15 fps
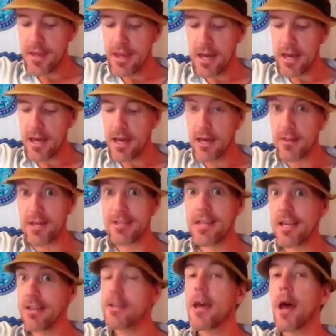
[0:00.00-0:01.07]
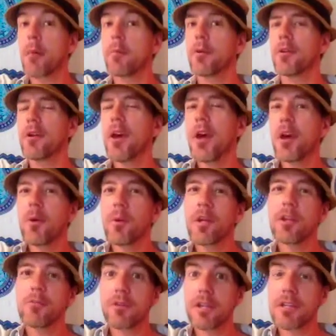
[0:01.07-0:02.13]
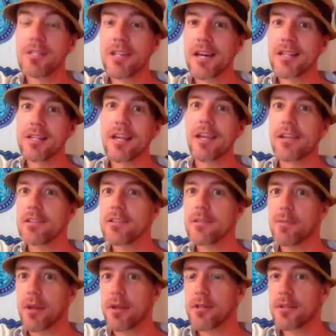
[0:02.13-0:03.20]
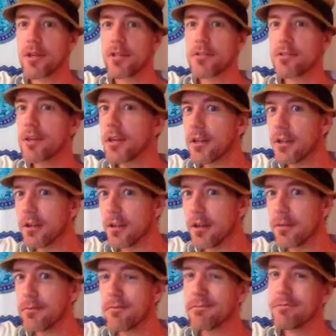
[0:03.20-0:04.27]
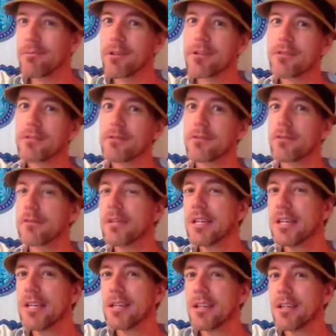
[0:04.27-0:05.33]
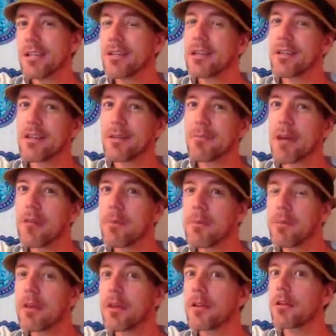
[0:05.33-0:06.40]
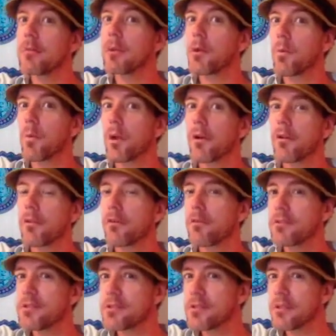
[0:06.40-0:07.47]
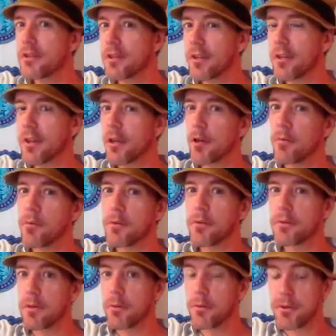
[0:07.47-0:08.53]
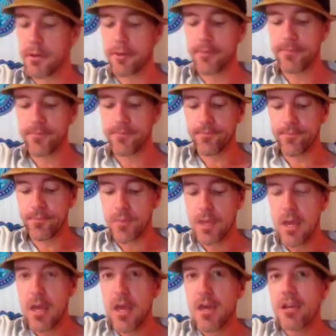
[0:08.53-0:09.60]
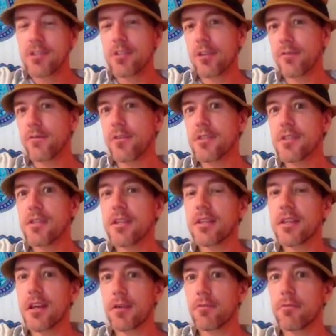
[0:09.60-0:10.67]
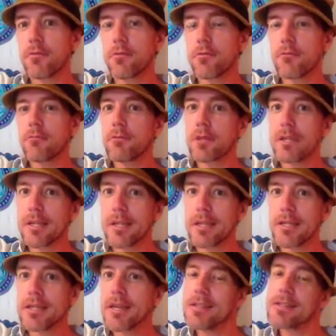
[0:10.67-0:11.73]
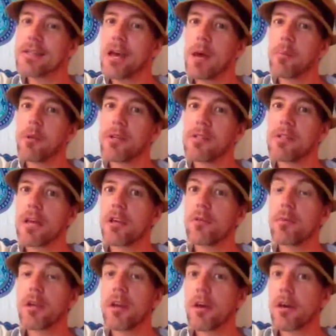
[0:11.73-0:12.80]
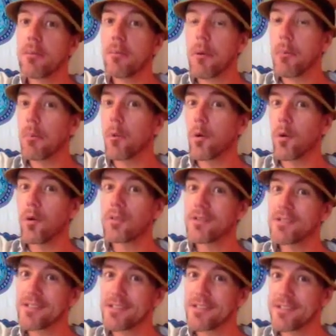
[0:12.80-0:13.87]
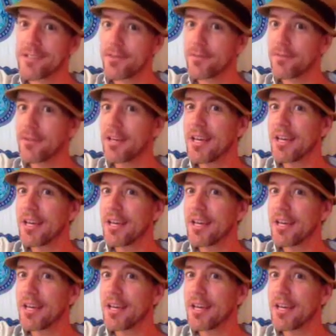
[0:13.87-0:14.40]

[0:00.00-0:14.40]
that tend to happen when you really start to get into meditation, and kind of what to maybe be a little bit aware of, just to kind of help you deal with it. So the first thing that really tends to happen is that you become more sensitive.